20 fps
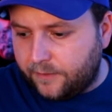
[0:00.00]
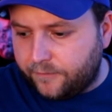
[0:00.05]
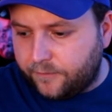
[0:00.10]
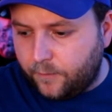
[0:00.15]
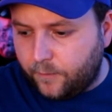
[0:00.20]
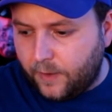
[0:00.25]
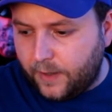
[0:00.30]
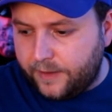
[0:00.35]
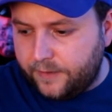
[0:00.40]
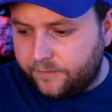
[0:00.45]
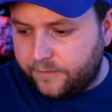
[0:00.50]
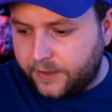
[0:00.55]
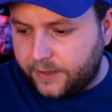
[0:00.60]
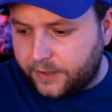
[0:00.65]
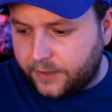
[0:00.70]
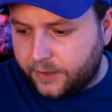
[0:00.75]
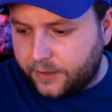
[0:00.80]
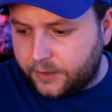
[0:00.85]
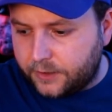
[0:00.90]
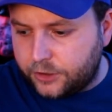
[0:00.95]

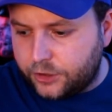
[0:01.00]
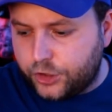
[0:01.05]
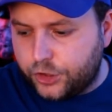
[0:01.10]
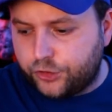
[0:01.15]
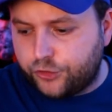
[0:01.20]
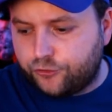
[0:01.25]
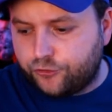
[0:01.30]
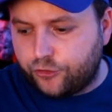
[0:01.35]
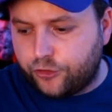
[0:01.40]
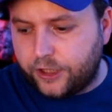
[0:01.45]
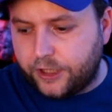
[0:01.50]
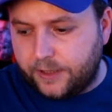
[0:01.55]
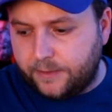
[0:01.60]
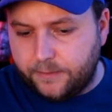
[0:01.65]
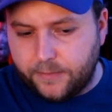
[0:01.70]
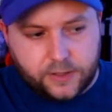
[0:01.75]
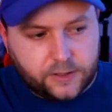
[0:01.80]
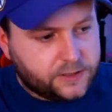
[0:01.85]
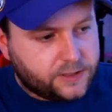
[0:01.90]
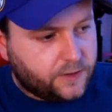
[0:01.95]
Wavelink
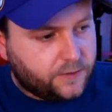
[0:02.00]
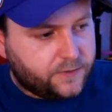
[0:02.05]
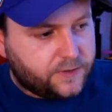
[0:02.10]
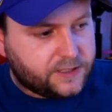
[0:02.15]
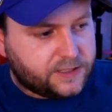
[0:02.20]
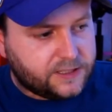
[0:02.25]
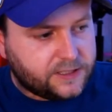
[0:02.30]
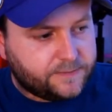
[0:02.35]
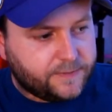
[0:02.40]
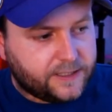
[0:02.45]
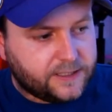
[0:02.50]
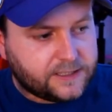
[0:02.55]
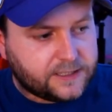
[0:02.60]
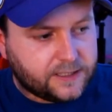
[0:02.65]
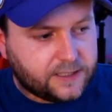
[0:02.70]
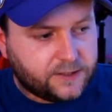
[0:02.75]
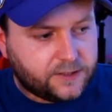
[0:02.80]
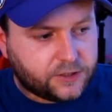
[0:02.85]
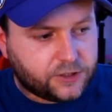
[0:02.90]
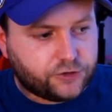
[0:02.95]
Stream. So this is
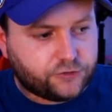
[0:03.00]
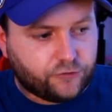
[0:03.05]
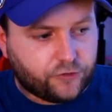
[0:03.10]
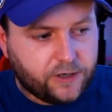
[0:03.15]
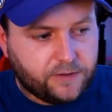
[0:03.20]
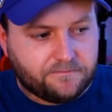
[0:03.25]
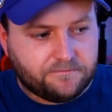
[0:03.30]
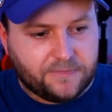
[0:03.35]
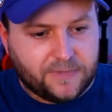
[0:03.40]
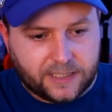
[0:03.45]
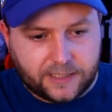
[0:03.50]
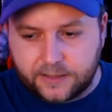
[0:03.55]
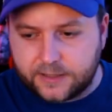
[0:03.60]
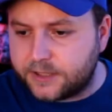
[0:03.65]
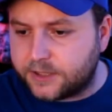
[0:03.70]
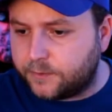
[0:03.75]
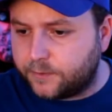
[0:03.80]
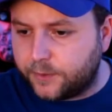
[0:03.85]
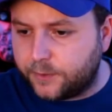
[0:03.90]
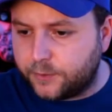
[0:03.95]
basically the stream mix
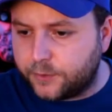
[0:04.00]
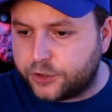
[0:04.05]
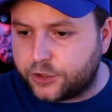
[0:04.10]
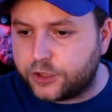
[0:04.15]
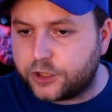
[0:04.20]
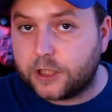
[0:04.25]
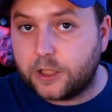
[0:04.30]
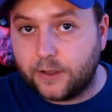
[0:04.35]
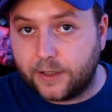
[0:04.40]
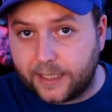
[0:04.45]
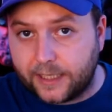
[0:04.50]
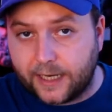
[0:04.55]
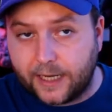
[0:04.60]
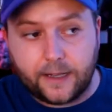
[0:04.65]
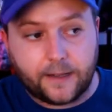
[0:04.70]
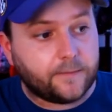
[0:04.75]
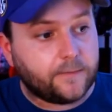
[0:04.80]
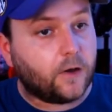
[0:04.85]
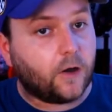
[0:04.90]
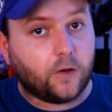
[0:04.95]
that we was just looking at
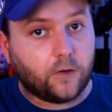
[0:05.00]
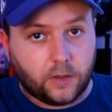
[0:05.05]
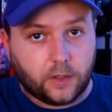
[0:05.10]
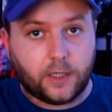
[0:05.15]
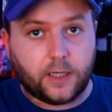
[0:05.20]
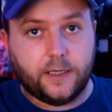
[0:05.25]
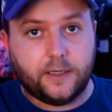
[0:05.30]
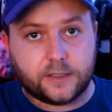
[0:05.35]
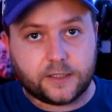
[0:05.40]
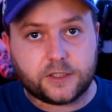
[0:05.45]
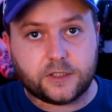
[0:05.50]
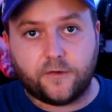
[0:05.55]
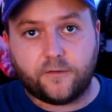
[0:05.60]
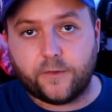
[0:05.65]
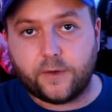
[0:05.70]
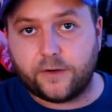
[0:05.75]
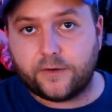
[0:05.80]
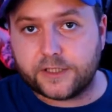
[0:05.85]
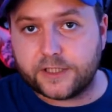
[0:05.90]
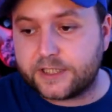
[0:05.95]
in the
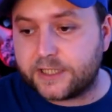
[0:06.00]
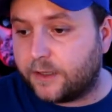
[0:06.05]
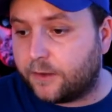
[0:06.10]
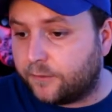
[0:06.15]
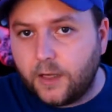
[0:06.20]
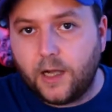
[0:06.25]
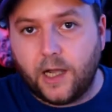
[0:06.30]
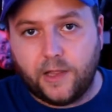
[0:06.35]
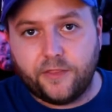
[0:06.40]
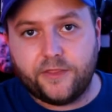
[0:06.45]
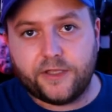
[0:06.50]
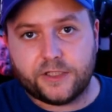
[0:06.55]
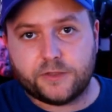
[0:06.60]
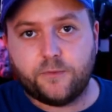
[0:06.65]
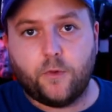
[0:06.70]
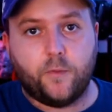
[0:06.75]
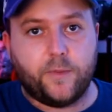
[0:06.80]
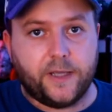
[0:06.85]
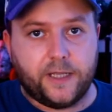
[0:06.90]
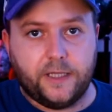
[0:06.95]
software itself. And this will
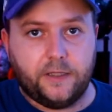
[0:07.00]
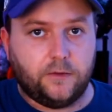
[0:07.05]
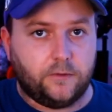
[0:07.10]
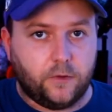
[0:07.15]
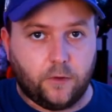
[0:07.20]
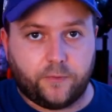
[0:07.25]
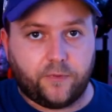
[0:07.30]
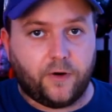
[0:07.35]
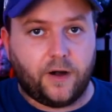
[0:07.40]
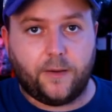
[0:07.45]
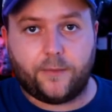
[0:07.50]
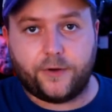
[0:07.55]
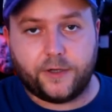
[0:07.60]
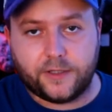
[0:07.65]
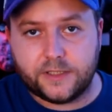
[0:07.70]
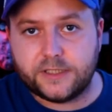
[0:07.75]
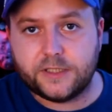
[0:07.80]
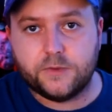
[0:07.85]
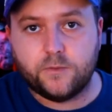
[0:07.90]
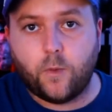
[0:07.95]
be your primary.
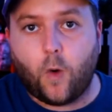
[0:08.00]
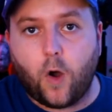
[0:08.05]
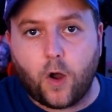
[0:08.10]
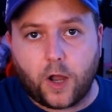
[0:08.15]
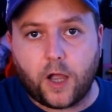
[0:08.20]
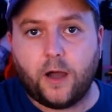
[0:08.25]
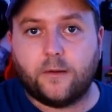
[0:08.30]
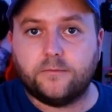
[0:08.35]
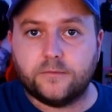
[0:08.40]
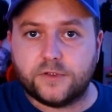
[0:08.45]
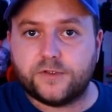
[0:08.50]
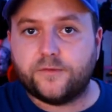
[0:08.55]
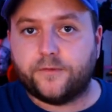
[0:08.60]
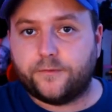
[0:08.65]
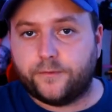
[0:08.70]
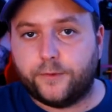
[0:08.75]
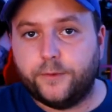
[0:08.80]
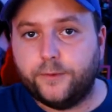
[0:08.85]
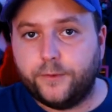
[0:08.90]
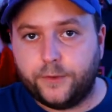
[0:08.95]
This is what comes
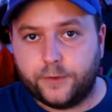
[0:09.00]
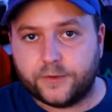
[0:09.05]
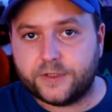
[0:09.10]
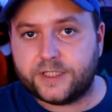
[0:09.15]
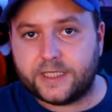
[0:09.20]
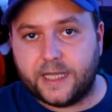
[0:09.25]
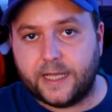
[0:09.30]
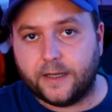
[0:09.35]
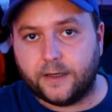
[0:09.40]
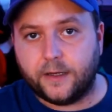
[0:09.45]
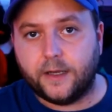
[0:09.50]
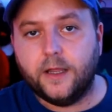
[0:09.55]
through your sound.